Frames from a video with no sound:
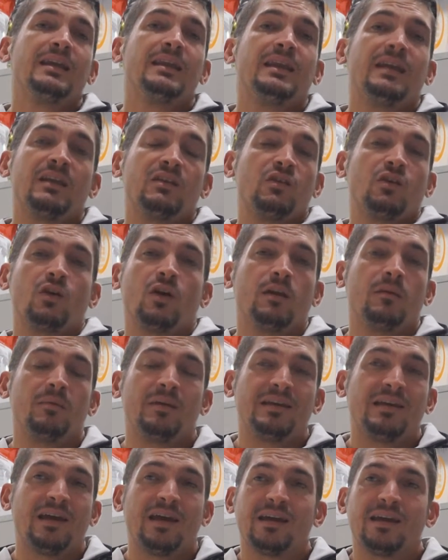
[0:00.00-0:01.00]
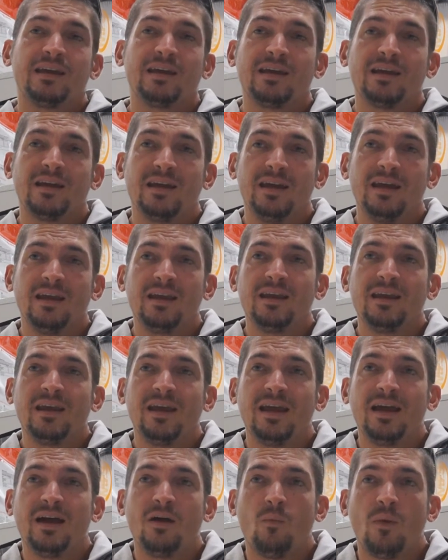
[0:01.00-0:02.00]
that you're going to be taking in
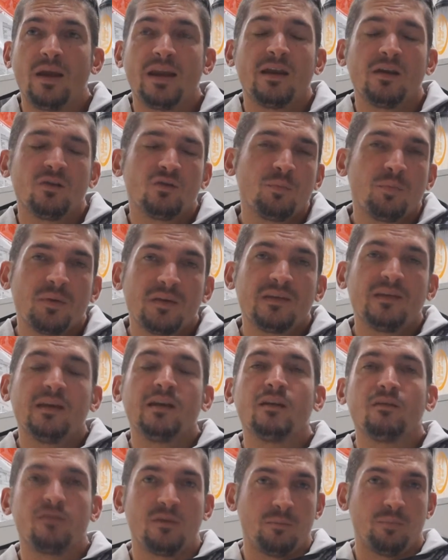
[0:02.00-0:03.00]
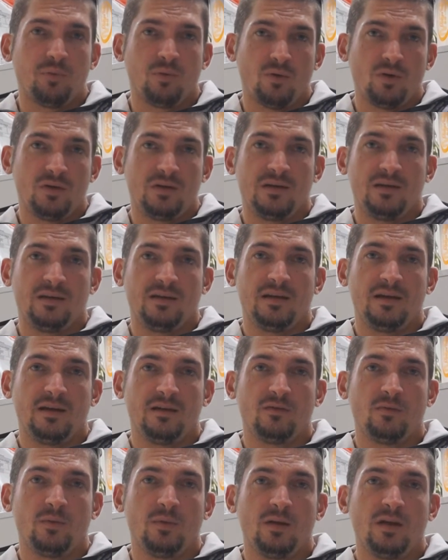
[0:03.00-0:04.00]
100% of the protein
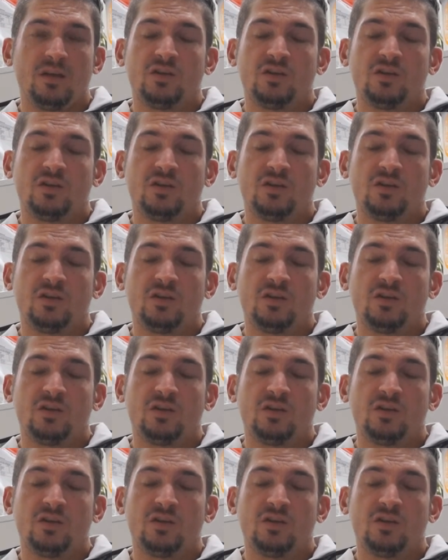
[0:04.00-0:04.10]
as well.